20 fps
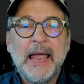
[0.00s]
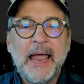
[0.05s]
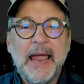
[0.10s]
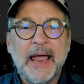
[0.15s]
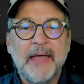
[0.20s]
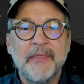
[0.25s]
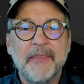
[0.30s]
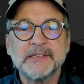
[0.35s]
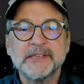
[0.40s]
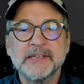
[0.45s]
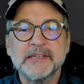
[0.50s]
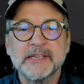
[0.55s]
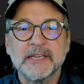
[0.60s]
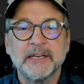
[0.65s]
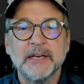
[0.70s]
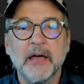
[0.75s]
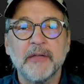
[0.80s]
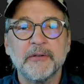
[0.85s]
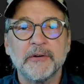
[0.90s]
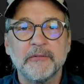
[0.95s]
and this is
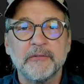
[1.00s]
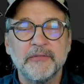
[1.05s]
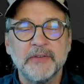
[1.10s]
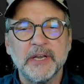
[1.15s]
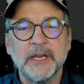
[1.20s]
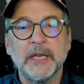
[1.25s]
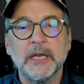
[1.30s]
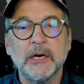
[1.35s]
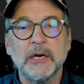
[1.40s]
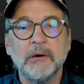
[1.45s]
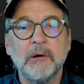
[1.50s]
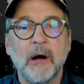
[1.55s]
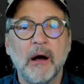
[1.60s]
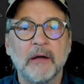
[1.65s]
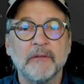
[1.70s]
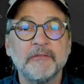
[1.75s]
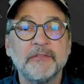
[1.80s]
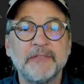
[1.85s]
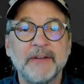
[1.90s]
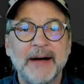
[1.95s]
another video
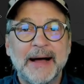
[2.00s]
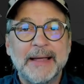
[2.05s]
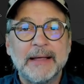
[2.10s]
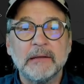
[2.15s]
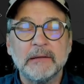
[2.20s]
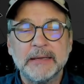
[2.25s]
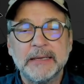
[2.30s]
on file